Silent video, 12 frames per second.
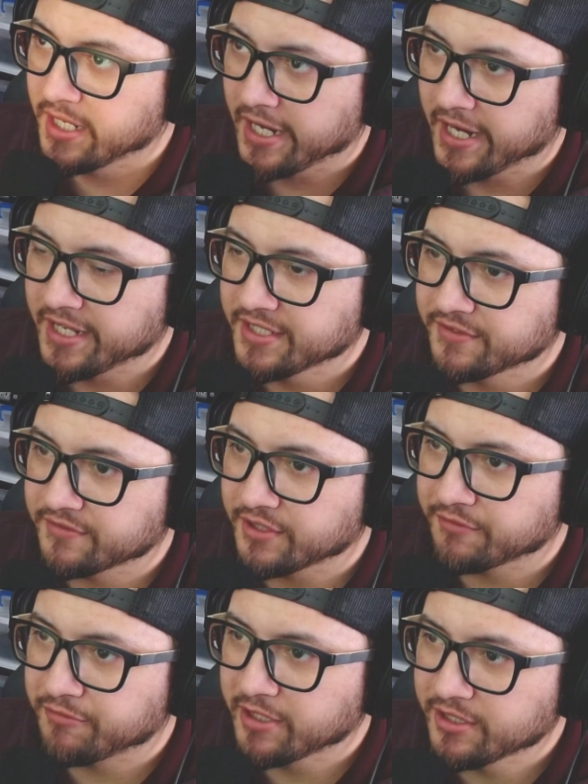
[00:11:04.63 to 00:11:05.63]
And then
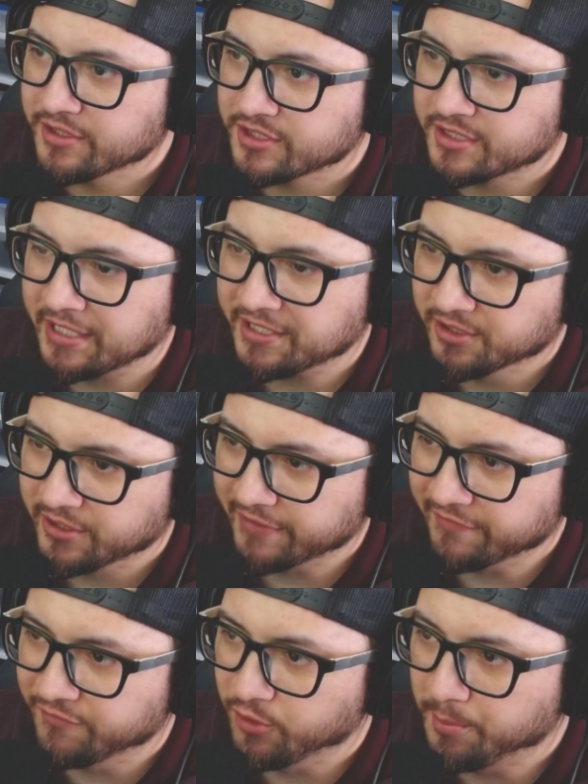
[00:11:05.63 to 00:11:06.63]
if we take a look at
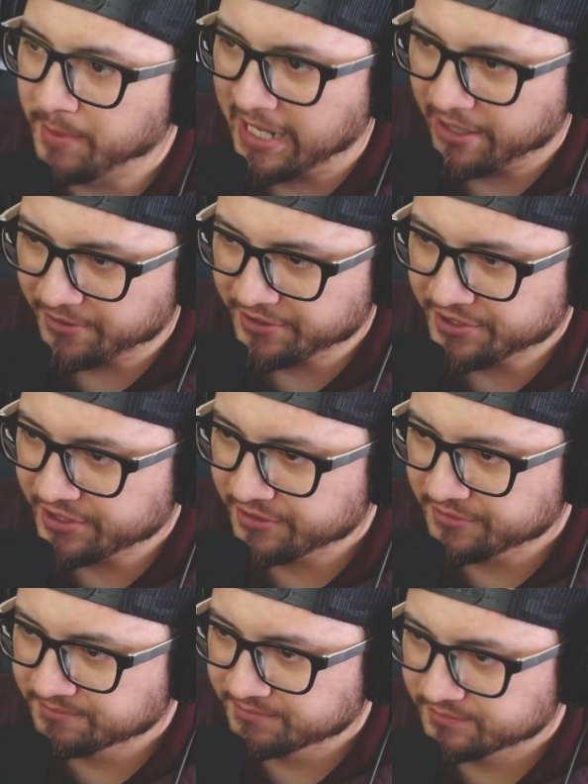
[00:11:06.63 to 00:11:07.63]
full power here,
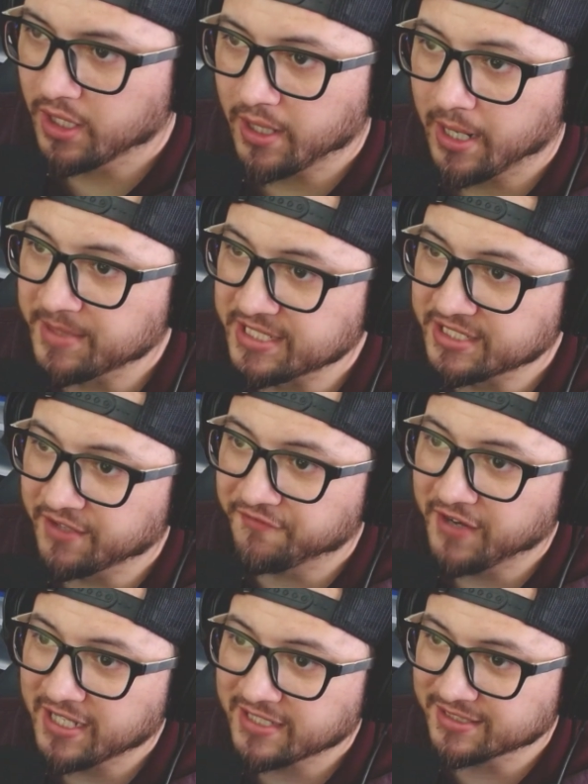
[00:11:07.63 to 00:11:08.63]
I mean, the
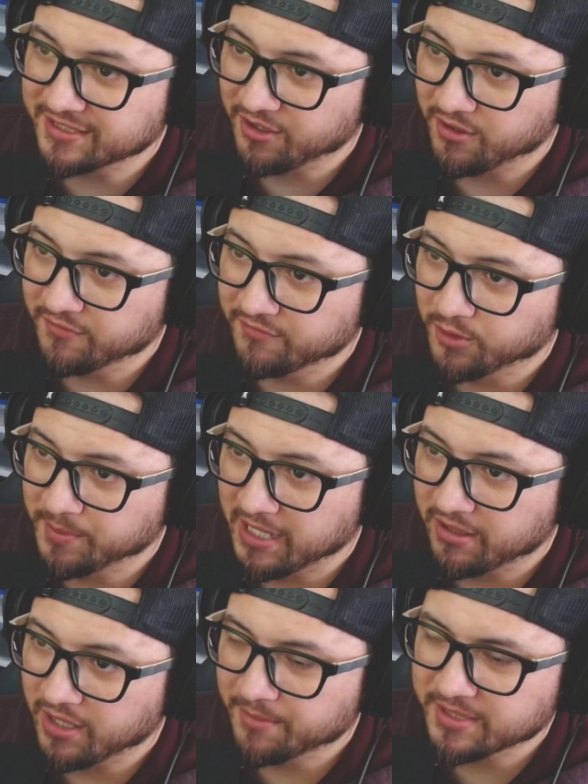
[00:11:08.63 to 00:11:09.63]
fact that they're on full
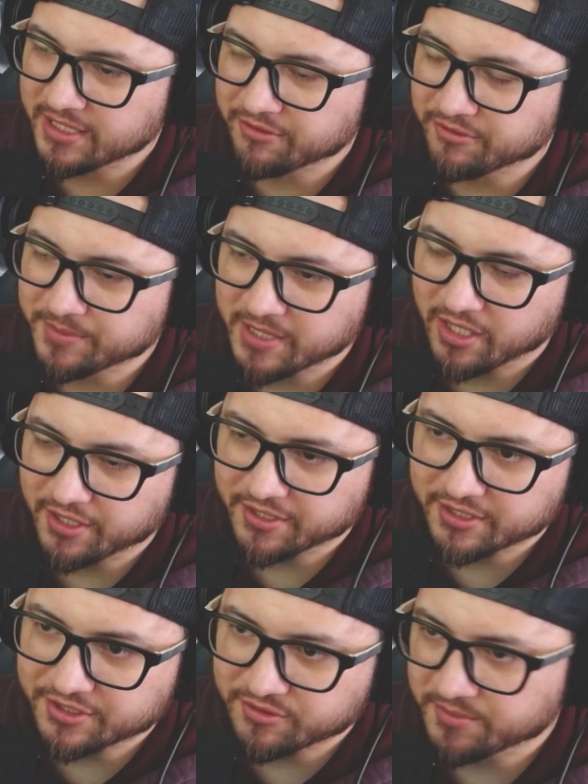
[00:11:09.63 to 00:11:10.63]
power, I mean, they would be on
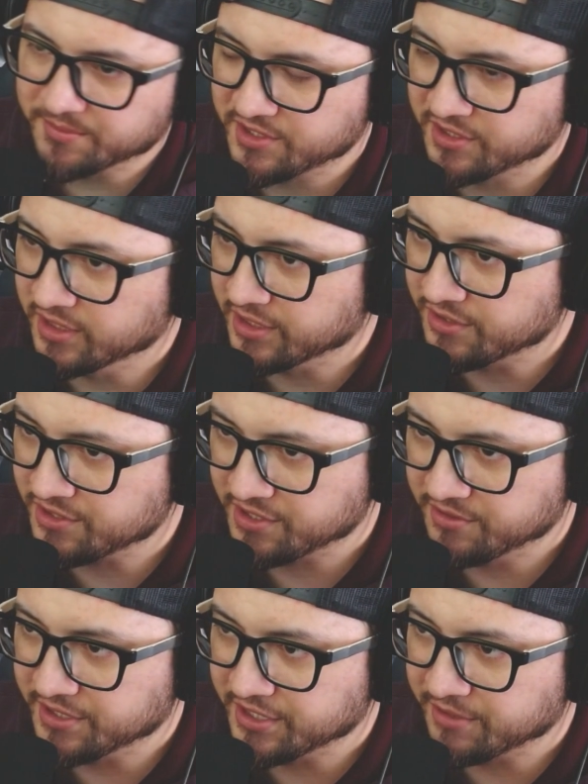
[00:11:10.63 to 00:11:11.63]
the 200% leader
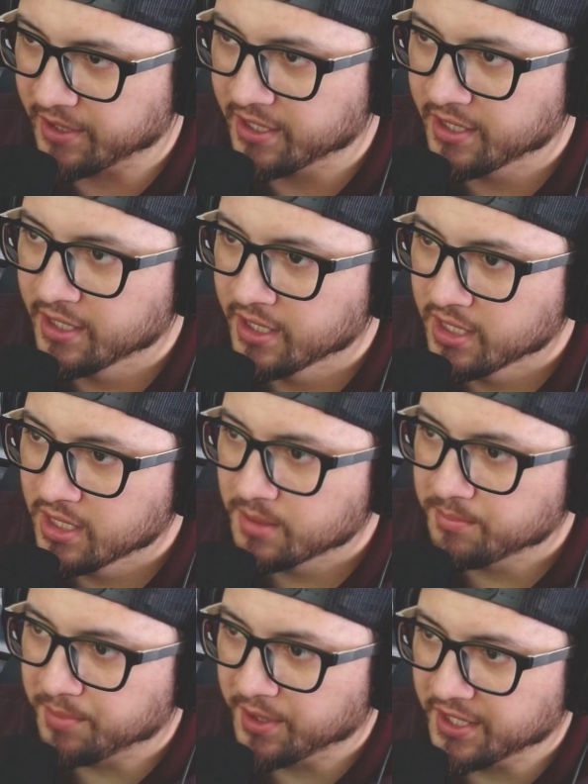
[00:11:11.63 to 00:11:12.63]
skill anyway,
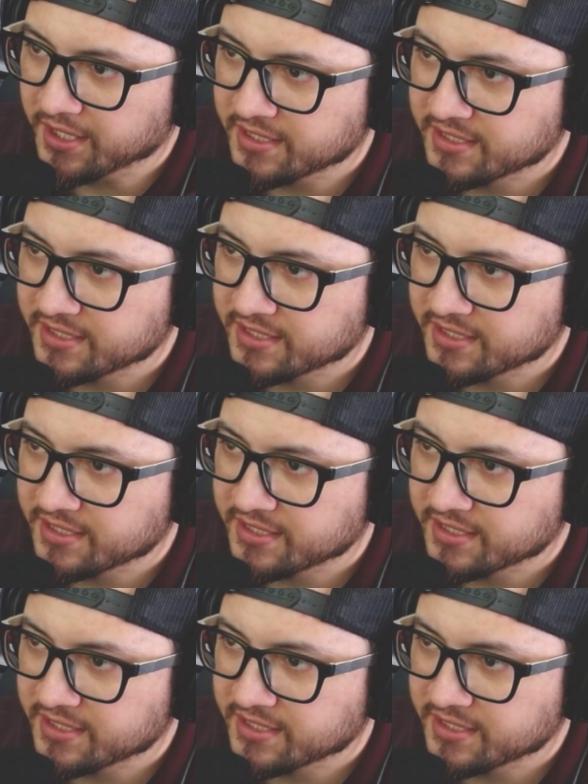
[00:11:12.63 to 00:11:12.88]
but